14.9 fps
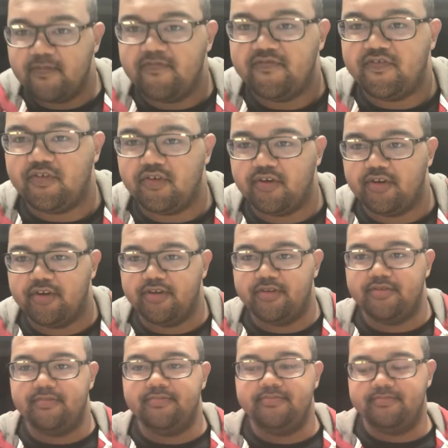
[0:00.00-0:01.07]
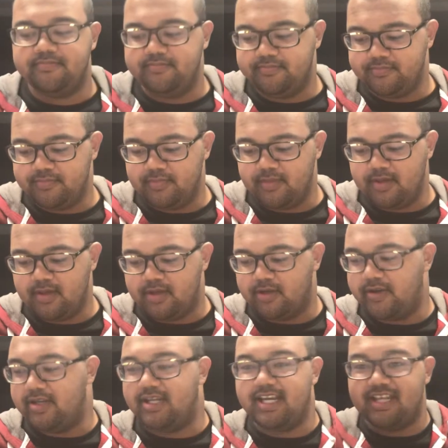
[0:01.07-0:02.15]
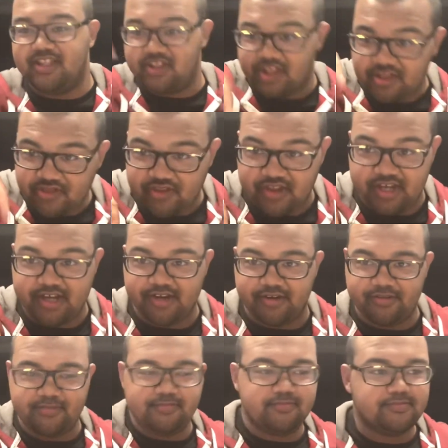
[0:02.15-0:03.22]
for Green Day this year,